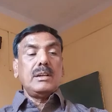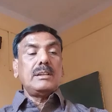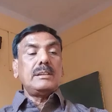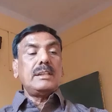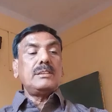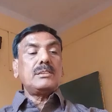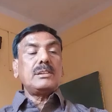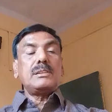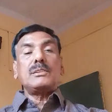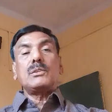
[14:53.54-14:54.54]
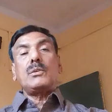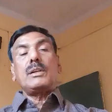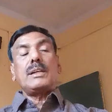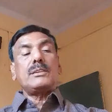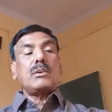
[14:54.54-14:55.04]
then it is
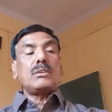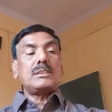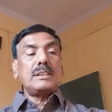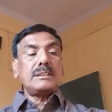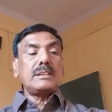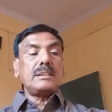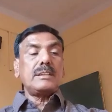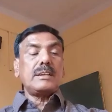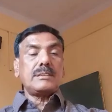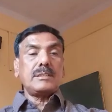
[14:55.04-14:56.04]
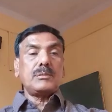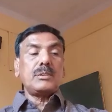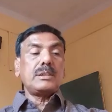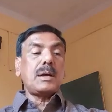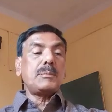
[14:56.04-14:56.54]
known as oxidation reaction. For
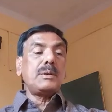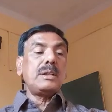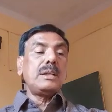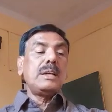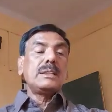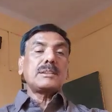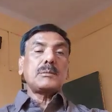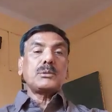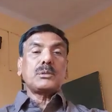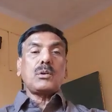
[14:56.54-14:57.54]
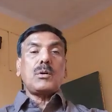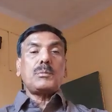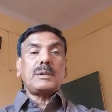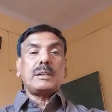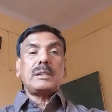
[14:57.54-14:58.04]
example, suppose
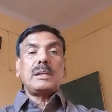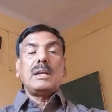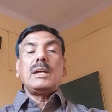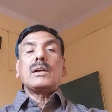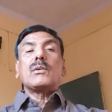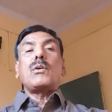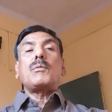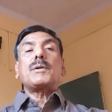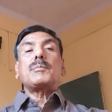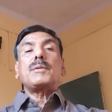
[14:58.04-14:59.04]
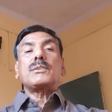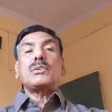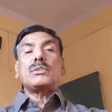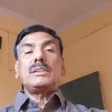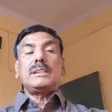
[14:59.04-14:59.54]
copper plus
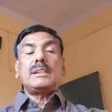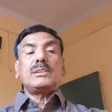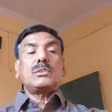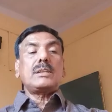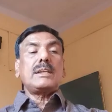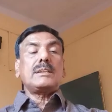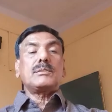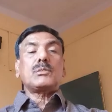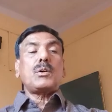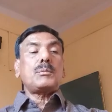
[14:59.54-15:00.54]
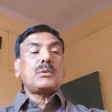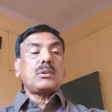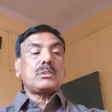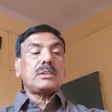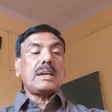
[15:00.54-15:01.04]
oxygen, so that gives copper
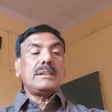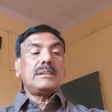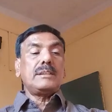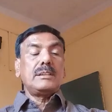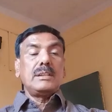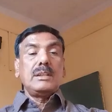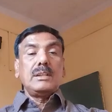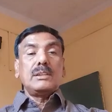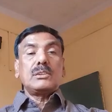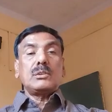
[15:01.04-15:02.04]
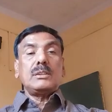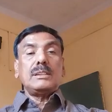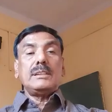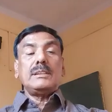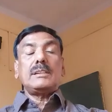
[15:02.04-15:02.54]
oxide. So
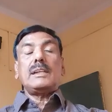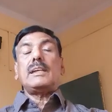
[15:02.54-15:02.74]
this is